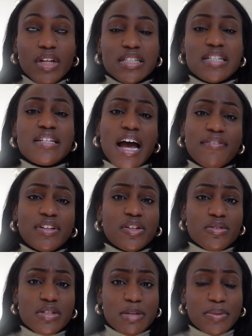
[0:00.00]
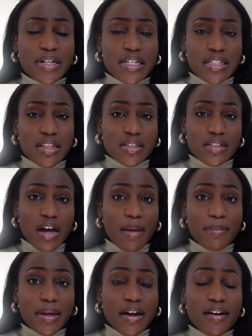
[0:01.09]
to dive a little deeper into this
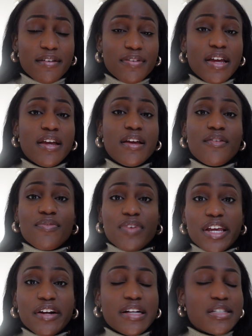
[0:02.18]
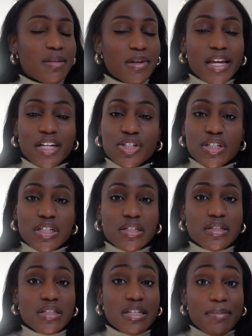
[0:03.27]
topic of fear,
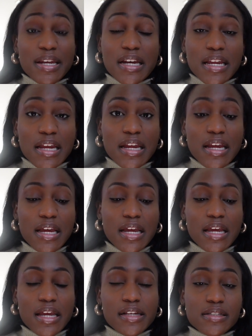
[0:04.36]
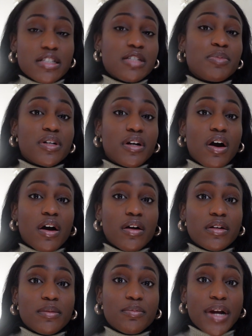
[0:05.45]
intimidation, timidity, is this book
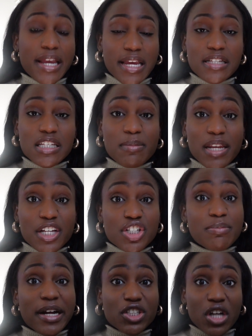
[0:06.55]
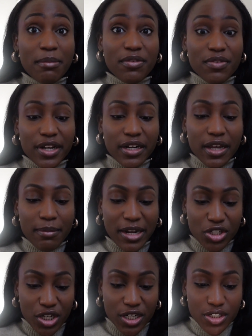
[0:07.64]
called Breaking Intimidation by John Bevere. In my
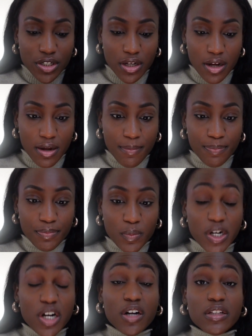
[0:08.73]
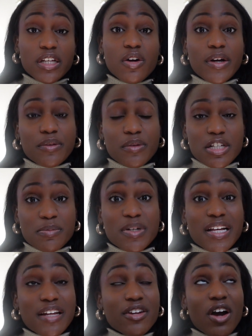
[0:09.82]
church, we're currently going through this
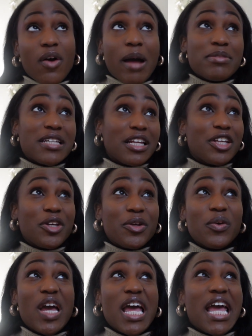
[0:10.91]
book, and y'all, I'm telling you,